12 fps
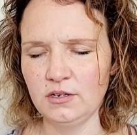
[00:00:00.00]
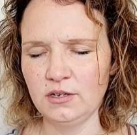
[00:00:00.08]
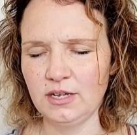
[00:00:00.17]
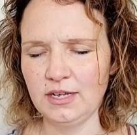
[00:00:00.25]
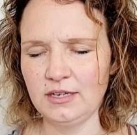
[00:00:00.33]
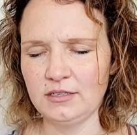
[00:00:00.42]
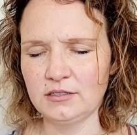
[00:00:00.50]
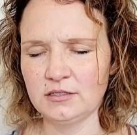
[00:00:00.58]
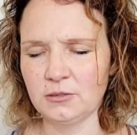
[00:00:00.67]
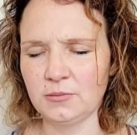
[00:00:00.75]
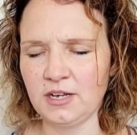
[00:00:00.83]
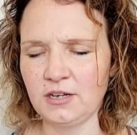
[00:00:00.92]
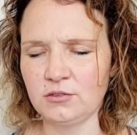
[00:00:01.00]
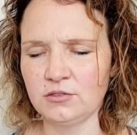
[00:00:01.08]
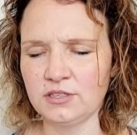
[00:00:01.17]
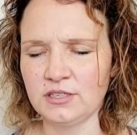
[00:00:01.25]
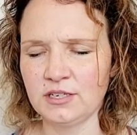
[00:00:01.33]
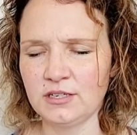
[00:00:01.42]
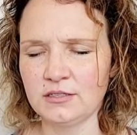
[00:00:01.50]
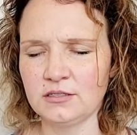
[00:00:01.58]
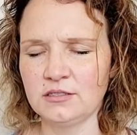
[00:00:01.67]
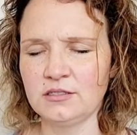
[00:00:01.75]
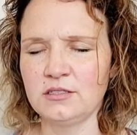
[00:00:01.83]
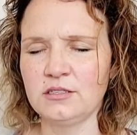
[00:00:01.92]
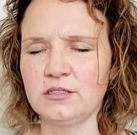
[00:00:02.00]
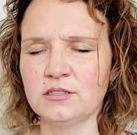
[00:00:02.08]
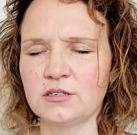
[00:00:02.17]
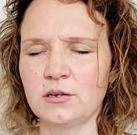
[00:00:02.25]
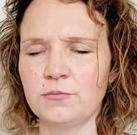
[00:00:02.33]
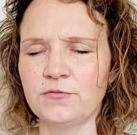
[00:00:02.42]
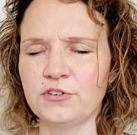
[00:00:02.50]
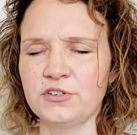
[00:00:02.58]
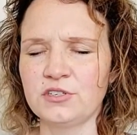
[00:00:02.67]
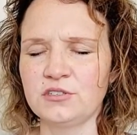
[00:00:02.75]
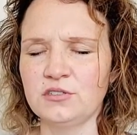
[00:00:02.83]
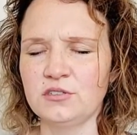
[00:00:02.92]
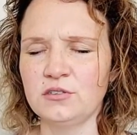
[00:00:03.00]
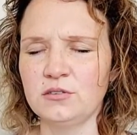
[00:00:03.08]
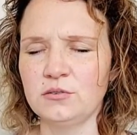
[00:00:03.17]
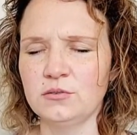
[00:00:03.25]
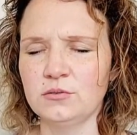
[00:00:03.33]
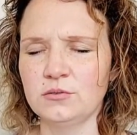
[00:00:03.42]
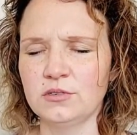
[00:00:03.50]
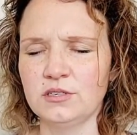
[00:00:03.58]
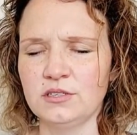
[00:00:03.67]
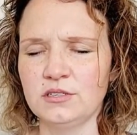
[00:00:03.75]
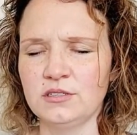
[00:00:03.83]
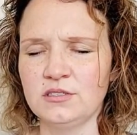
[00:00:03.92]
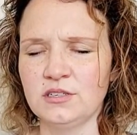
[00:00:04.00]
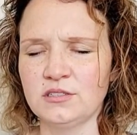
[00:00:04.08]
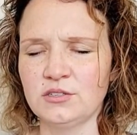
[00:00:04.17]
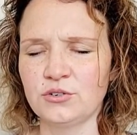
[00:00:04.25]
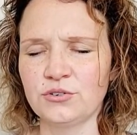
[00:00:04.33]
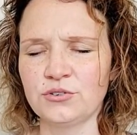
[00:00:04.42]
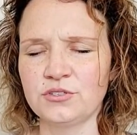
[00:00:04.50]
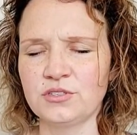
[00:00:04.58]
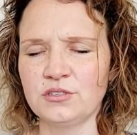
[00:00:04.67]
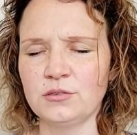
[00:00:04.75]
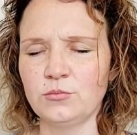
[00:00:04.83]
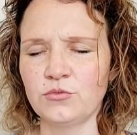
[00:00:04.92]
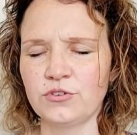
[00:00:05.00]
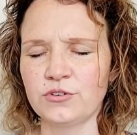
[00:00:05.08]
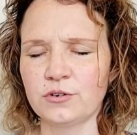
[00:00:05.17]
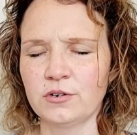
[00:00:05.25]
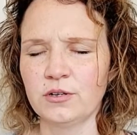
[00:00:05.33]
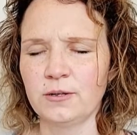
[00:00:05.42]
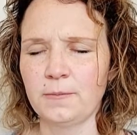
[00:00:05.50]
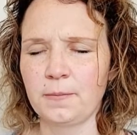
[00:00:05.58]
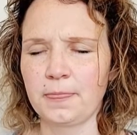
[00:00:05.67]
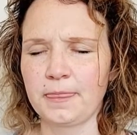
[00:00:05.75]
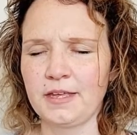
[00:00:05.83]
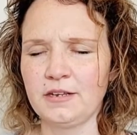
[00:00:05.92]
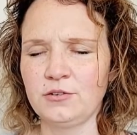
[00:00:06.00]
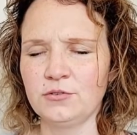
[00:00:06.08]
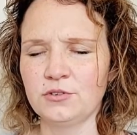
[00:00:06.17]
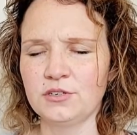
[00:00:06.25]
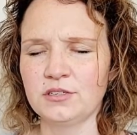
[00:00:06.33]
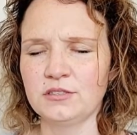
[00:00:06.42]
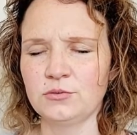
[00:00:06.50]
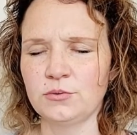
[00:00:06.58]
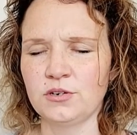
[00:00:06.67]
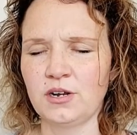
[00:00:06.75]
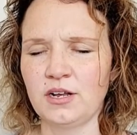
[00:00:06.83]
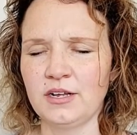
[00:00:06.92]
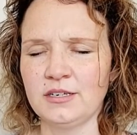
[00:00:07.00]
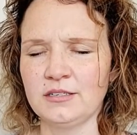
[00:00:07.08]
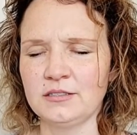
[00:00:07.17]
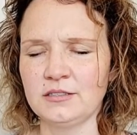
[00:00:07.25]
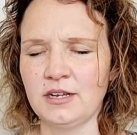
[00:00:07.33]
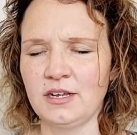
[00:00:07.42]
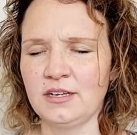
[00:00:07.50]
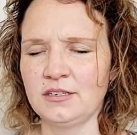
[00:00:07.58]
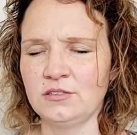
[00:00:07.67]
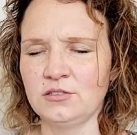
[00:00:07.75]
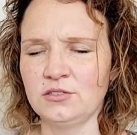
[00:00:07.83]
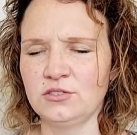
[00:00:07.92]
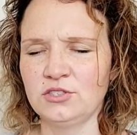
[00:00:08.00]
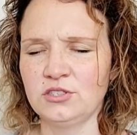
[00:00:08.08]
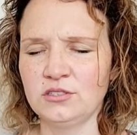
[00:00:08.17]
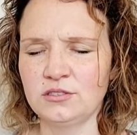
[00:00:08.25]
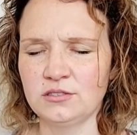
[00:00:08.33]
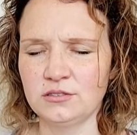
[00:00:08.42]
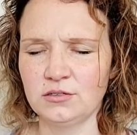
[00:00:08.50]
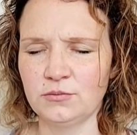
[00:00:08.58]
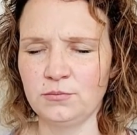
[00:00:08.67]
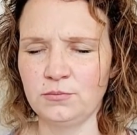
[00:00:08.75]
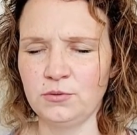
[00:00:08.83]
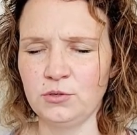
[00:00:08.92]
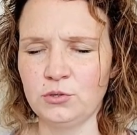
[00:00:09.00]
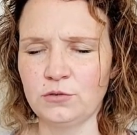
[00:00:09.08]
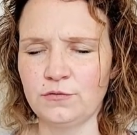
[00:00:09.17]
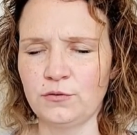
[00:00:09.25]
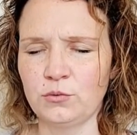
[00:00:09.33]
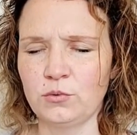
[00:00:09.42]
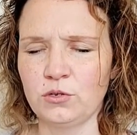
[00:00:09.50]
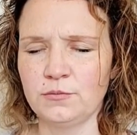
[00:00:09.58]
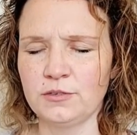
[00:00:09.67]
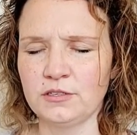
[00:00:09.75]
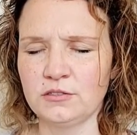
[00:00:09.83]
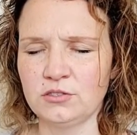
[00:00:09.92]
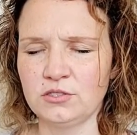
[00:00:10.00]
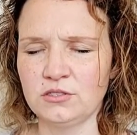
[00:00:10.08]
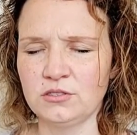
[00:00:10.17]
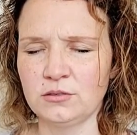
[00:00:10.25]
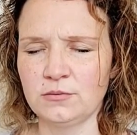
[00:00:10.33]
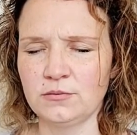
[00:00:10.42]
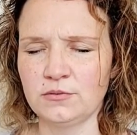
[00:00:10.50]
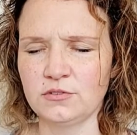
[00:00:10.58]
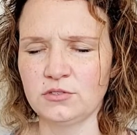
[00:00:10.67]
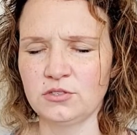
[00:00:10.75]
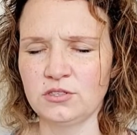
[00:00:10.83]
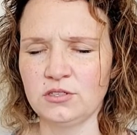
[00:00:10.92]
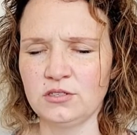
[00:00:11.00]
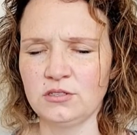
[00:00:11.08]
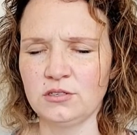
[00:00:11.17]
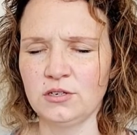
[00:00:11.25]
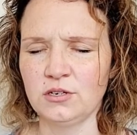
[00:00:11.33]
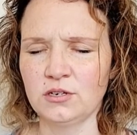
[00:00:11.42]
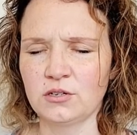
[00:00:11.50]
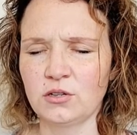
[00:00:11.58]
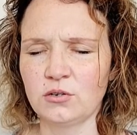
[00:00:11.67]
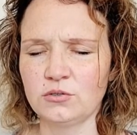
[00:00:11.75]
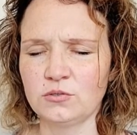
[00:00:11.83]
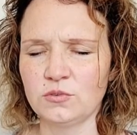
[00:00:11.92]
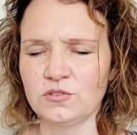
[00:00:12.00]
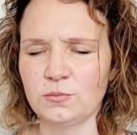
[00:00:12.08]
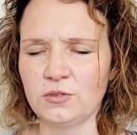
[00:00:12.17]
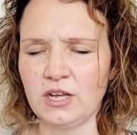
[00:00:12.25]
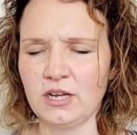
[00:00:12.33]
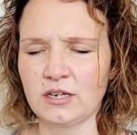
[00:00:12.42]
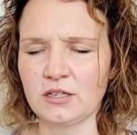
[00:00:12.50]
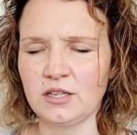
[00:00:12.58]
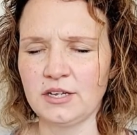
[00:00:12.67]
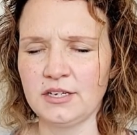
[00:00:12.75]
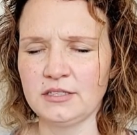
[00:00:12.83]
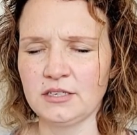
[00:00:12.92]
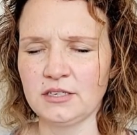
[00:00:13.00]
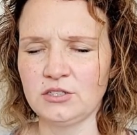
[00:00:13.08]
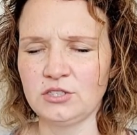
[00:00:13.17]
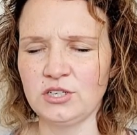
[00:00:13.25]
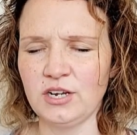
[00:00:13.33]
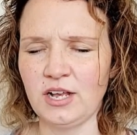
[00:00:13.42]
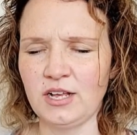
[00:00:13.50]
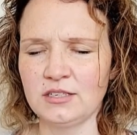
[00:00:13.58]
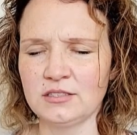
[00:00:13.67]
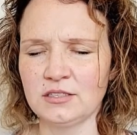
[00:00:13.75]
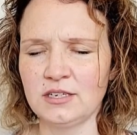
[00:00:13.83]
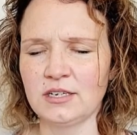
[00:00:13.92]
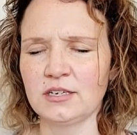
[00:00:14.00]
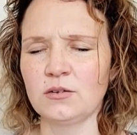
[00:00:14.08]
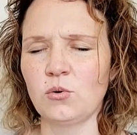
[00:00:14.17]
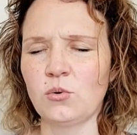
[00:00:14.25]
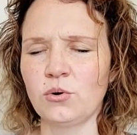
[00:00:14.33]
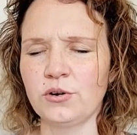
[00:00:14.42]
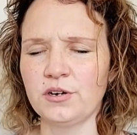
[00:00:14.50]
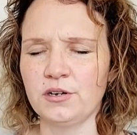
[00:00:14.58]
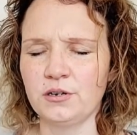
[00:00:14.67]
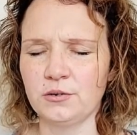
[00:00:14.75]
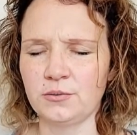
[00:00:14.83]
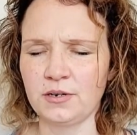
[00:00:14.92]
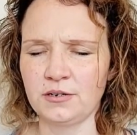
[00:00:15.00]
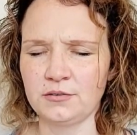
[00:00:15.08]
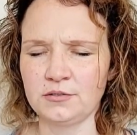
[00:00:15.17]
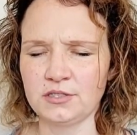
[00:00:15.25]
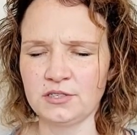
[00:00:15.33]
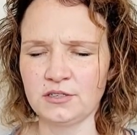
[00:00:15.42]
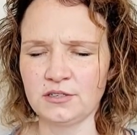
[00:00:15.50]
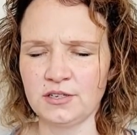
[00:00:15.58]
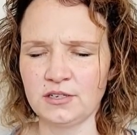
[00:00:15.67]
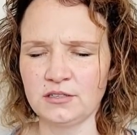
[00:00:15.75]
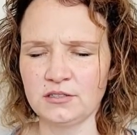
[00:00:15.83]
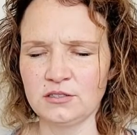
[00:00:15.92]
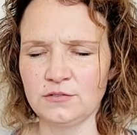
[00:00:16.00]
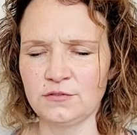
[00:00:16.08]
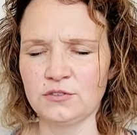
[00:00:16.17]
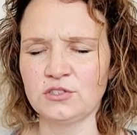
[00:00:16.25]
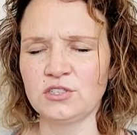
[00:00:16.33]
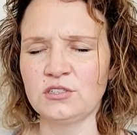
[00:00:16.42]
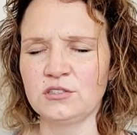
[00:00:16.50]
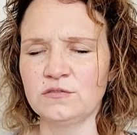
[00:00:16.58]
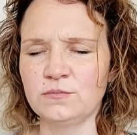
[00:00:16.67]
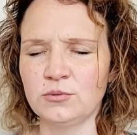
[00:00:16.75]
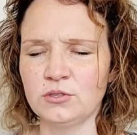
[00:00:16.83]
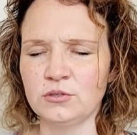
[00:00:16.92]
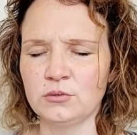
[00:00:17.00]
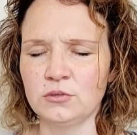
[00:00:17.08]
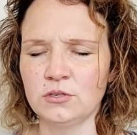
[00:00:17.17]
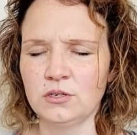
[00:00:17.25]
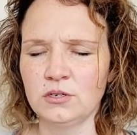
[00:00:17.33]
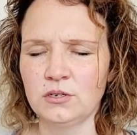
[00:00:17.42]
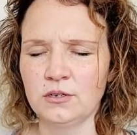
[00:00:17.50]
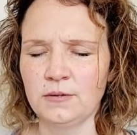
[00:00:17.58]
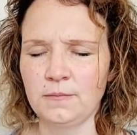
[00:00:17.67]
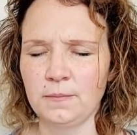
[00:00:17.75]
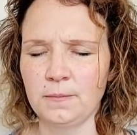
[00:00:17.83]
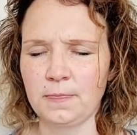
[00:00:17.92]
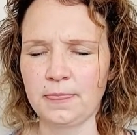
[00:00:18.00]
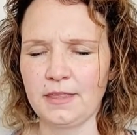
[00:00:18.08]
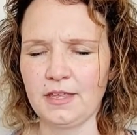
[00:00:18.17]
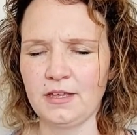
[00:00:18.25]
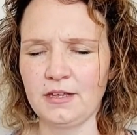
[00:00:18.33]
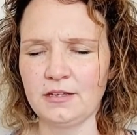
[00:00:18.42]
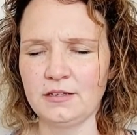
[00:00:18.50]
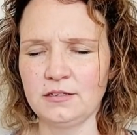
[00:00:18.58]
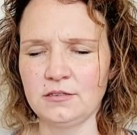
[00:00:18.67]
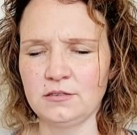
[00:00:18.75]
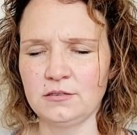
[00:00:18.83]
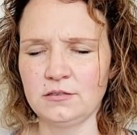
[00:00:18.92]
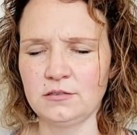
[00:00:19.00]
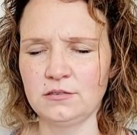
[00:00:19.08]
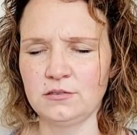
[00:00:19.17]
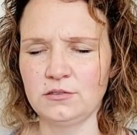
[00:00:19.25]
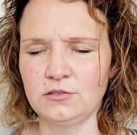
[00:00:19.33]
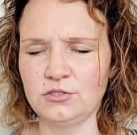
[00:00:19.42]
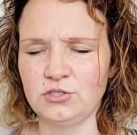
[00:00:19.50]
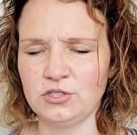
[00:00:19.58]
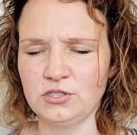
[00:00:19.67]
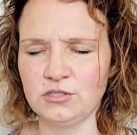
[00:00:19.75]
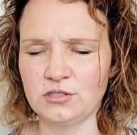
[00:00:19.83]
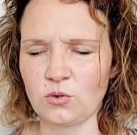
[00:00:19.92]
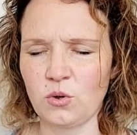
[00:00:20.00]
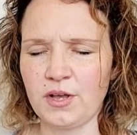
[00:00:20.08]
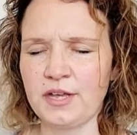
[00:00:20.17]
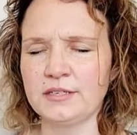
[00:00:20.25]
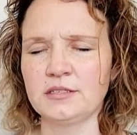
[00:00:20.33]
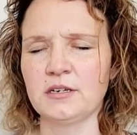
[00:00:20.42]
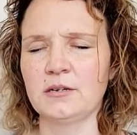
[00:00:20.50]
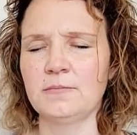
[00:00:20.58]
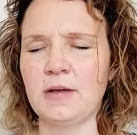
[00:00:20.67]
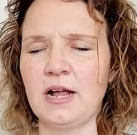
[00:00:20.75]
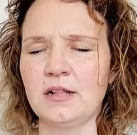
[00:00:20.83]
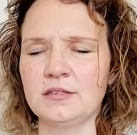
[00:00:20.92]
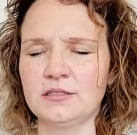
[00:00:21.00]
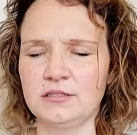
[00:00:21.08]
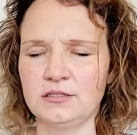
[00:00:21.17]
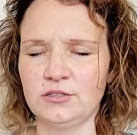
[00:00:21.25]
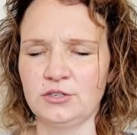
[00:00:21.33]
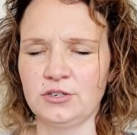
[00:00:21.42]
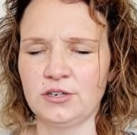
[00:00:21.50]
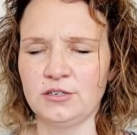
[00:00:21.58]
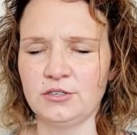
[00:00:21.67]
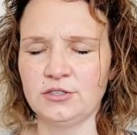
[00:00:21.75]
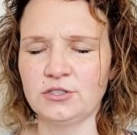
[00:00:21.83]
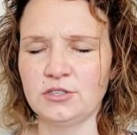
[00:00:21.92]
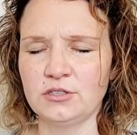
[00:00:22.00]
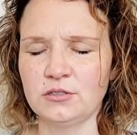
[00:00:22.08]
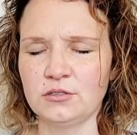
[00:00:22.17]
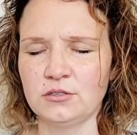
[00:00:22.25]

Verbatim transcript: And somehow looking at this scene is comforting to you, it, it doesn't hurt anymore and you look into her eyes and she's a beautiful woman she's a she glows with black light and she has like an aura around her that is different shades of blue and she's quite uh, balanced in her energy